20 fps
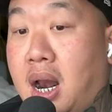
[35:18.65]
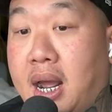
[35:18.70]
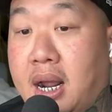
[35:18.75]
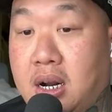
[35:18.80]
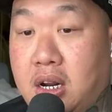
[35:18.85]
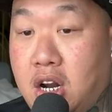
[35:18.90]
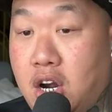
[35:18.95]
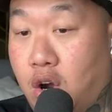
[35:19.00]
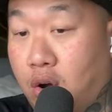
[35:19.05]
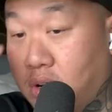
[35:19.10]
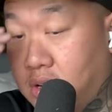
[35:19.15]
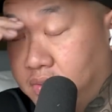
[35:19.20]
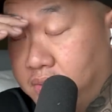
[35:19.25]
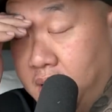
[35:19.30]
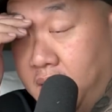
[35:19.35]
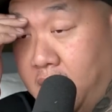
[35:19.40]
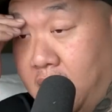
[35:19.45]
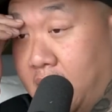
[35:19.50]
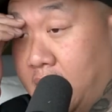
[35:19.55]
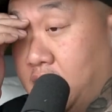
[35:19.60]
like, you know, it's
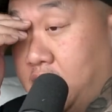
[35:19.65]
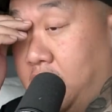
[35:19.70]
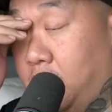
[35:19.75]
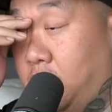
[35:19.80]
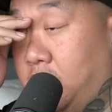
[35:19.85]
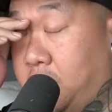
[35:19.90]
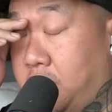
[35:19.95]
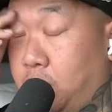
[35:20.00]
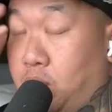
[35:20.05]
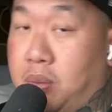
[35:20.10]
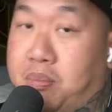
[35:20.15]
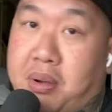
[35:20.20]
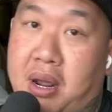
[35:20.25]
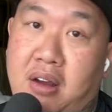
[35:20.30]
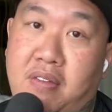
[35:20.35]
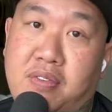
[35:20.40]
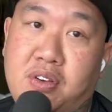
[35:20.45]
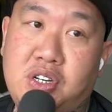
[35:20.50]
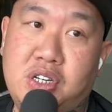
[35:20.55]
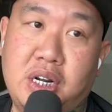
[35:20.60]
funny, like she would
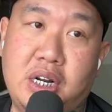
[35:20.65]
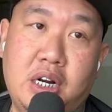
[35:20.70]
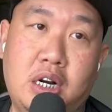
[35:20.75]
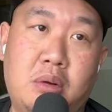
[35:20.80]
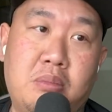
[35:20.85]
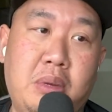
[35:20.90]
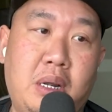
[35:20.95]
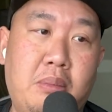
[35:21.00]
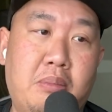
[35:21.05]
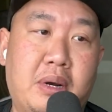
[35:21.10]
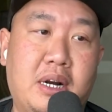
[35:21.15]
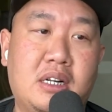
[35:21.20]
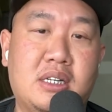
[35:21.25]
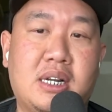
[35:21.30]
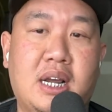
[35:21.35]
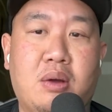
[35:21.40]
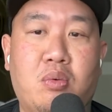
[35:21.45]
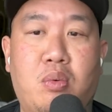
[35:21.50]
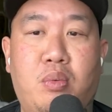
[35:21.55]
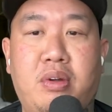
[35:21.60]
pay for shit, you know what I mean? But
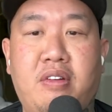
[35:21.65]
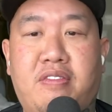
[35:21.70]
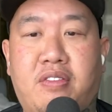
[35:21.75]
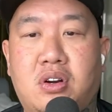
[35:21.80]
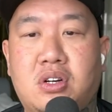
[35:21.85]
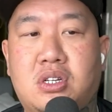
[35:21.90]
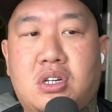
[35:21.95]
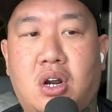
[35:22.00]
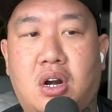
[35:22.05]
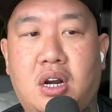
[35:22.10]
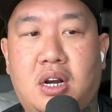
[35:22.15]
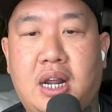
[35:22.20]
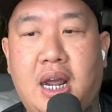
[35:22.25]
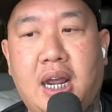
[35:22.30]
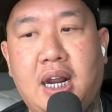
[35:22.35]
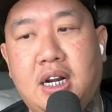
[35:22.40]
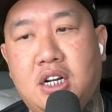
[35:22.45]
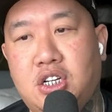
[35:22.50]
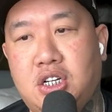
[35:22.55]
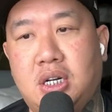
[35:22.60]
it's like when we first started
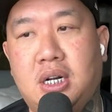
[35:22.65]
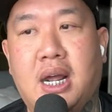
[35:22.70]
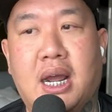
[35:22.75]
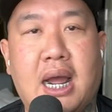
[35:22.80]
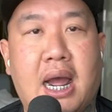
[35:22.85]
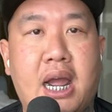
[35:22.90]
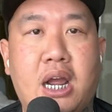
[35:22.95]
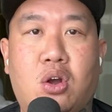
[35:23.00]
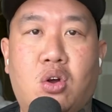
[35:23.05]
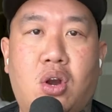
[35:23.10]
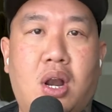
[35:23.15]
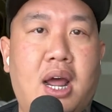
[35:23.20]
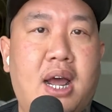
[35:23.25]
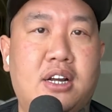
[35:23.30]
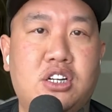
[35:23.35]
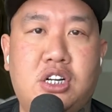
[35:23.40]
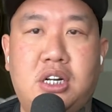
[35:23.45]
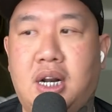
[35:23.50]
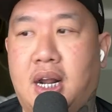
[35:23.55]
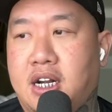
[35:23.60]
dating, she like, I ain't gonna
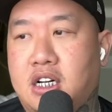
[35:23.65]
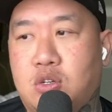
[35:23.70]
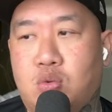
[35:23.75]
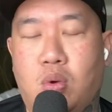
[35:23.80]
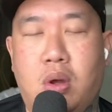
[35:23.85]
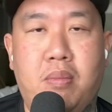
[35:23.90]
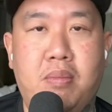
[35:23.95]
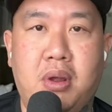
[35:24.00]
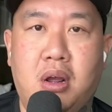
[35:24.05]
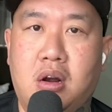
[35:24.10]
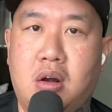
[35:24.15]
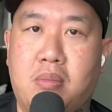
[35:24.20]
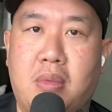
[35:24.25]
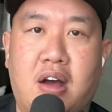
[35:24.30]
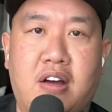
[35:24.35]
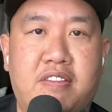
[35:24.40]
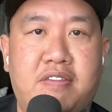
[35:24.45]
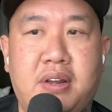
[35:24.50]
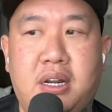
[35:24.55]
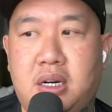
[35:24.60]
lie, she like swept me under
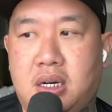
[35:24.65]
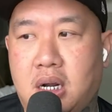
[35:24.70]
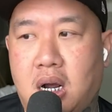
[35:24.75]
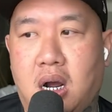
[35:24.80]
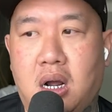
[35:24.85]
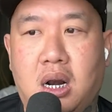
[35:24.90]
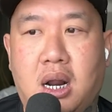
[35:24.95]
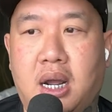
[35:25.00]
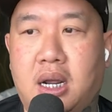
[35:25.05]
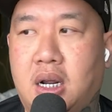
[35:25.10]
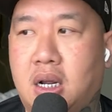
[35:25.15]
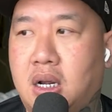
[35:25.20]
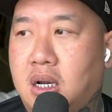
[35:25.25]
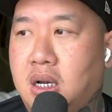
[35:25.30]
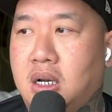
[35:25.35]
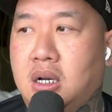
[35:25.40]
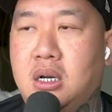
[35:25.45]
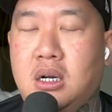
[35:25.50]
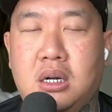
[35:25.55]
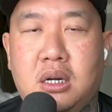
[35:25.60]
my feet, dog, like
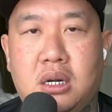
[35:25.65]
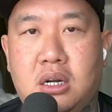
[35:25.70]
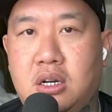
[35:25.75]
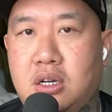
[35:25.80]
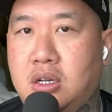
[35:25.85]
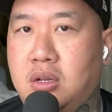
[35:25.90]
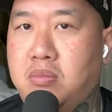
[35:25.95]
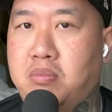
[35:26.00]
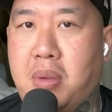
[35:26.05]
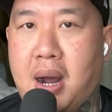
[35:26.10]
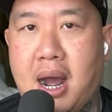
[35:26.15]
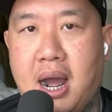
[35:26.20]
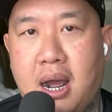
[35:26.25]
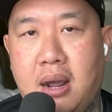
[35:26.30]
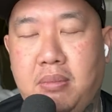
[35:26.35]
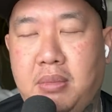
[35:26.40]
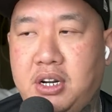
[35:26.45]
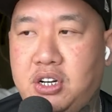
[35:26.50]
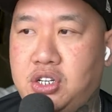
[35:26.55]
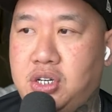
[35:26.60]

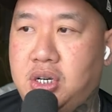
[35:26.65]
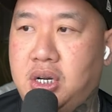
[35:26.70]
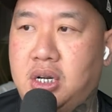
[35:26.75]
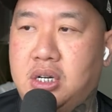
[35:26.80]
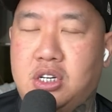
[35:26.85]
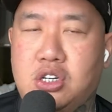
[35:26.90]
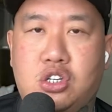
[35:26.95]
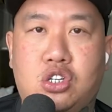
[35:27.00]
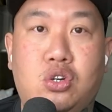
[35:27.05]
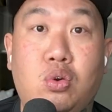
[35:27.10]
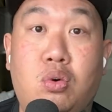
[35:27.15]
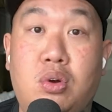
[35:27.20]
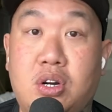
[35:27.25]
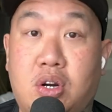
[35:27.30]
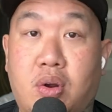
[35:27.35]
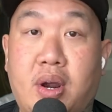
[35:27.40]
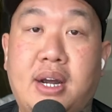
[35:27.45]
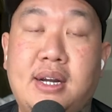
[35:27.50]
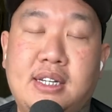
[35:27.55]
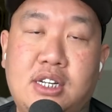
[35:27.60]
buying me shit, just doing
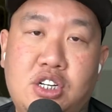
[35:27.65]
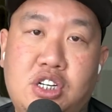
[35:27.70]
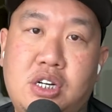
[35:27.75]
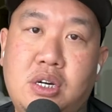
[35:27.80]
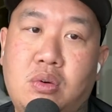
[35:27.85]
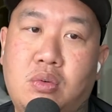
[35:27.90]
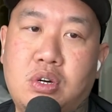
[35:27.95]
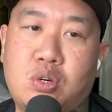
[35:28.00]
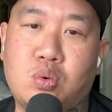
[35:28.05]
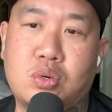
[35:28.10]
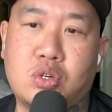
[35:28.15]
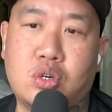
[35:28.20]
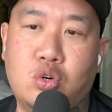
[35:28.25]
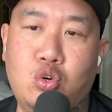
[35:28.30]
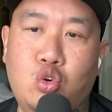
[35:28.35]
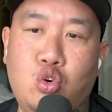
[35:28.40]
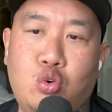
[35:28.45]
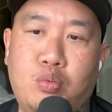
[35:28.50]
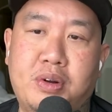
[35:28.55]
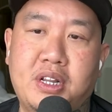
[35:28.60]
crazy shit, which was
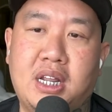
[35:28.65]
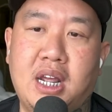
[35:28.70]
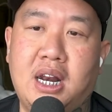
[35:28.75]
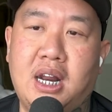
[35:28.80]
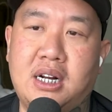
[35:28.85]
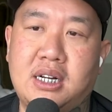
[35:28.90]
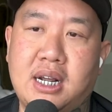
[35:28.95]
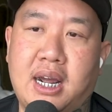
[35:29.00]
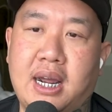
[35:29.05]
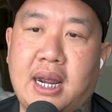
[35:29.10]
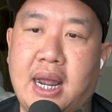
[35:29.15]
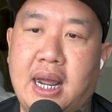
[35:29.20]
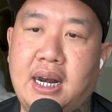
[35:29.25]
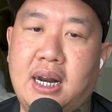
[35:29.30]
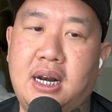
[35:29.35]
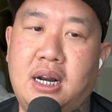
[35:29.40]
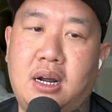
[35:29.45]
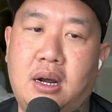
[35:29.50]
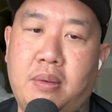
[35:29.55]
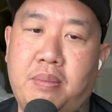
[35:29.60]
cool. But then it like
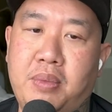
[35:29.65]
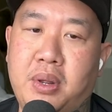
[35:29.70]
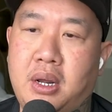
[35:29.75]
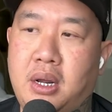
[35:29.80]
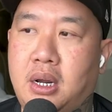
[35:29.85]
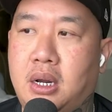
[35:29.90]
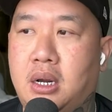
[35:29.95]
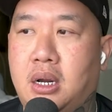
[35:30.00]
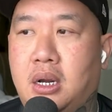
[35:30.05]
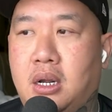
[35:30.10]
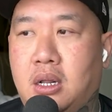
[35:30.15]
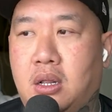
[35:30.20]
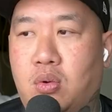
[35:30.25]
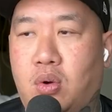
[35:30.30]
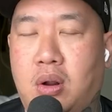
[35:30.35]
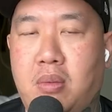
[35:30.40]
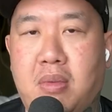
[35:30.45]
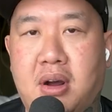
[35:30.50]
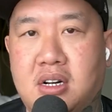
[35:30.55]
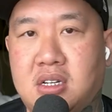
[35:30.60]
ended up
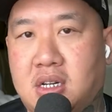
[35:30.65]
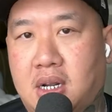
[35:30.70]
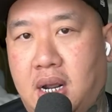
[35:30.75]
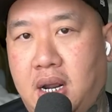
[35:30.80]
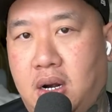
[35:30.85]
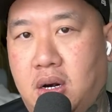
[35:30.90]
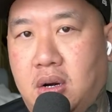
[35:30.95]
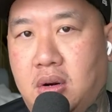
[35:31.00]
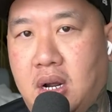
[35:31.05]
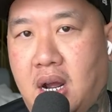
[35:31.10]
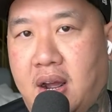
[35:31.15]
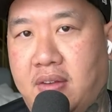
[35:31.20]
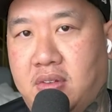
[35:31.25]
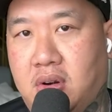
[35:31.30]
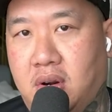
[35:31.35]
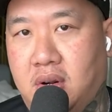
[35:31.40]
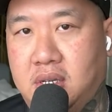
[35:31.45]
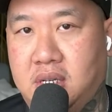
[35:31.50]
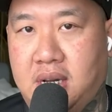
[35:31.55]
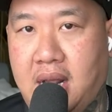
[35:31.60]
3 months later
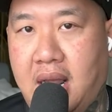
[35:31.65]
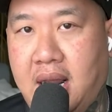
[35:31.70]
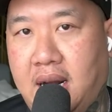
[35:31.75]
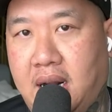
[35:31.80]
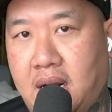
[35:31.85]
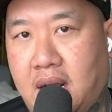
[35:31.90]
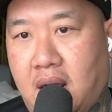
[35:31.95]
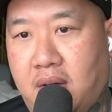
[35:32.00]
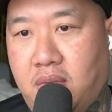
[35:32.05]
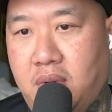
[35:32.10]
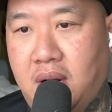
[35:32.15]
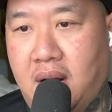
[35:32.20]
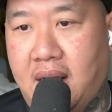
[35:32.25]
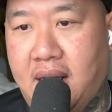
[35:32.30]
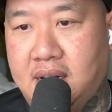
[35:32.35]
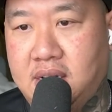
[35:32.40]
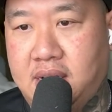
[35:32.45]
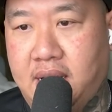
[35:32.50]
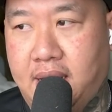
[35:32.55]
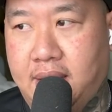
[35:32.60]
after us dating, I
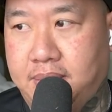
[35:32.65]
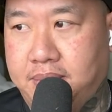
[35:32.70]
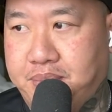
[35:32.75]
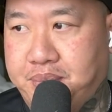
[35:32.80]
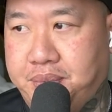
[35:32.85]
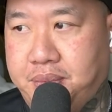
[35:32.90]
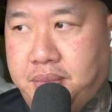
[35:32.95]
realized that